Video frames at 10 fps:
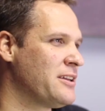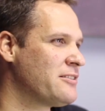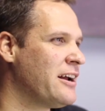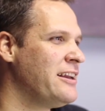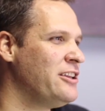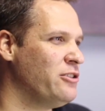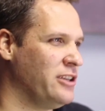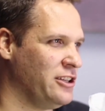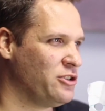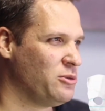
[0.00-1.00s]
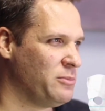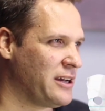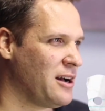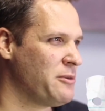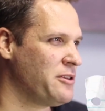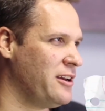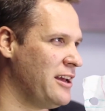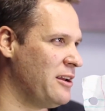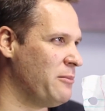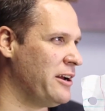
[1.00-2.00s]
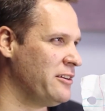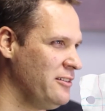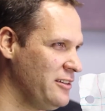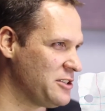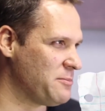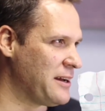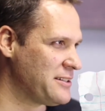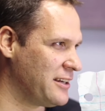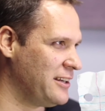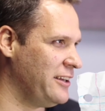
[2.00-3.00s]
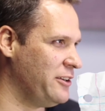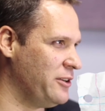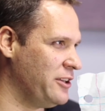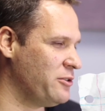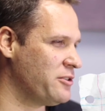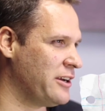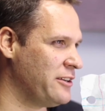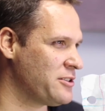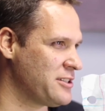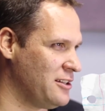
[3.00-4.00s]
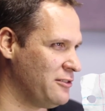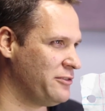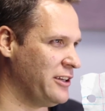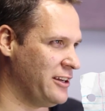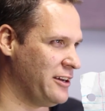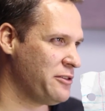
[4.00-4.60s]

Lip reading: The training you need to become a 3D animator is basically you need to train yourself in a